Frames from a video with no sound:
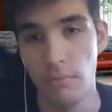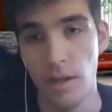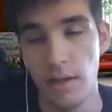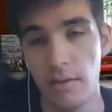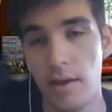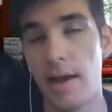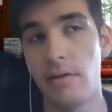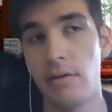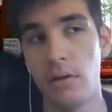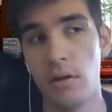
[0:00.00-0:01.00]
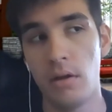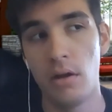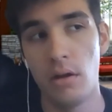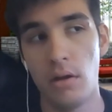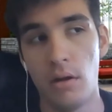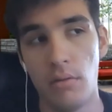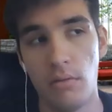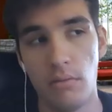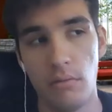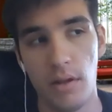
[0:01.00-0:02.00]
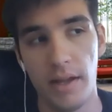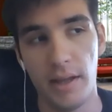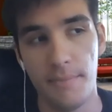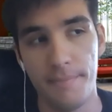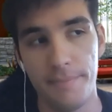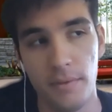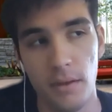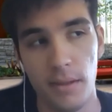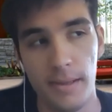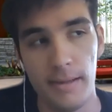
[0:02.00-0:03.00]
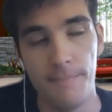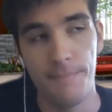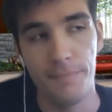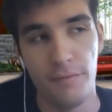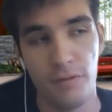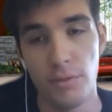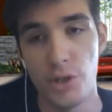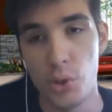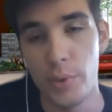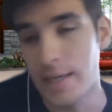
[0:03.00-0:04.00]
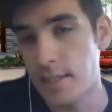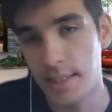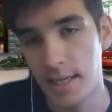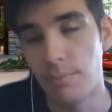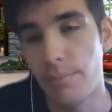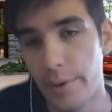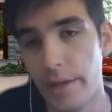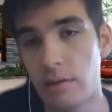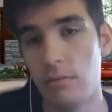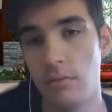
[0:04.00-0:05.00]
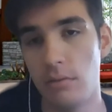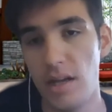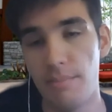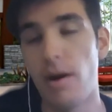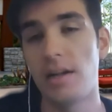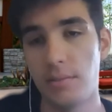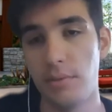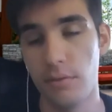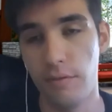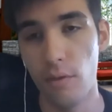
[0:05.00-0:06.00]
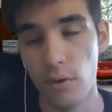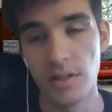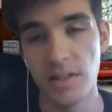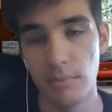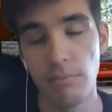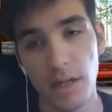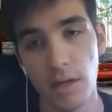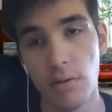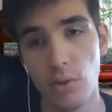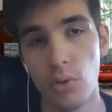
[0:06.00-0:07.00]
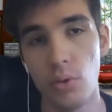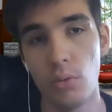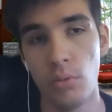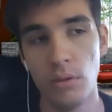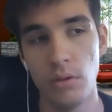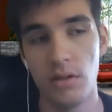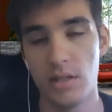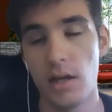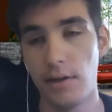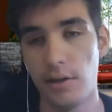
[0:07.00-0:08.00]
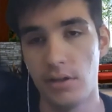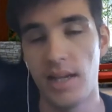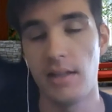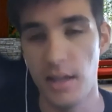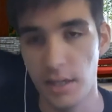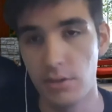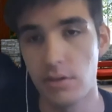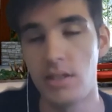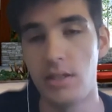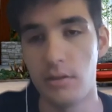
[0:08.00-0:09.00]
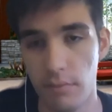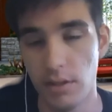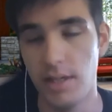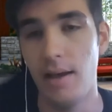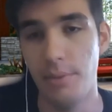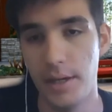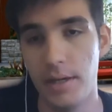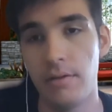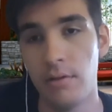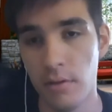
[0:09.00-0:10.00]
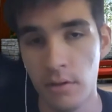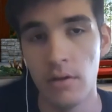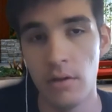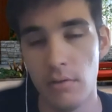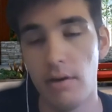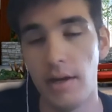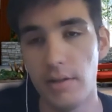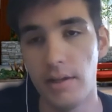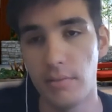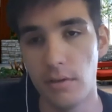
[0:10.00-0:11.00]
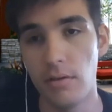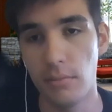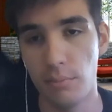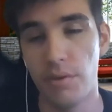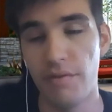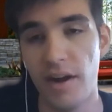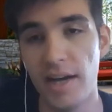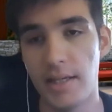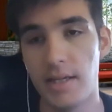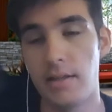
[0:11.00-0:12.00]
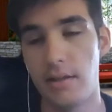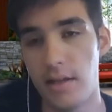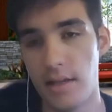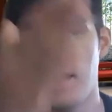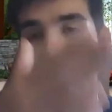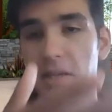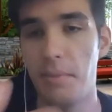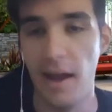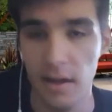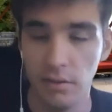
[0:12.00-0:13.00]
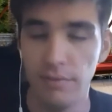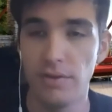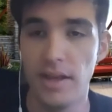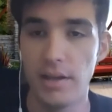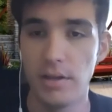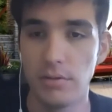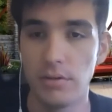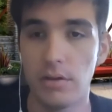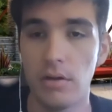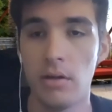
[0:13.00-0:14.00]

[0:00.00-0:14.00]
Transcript: make that, like, from a UX standpoint, impossible for somebody who does not understand the intricacies of what's happening, right? Like, provide an easy path for that user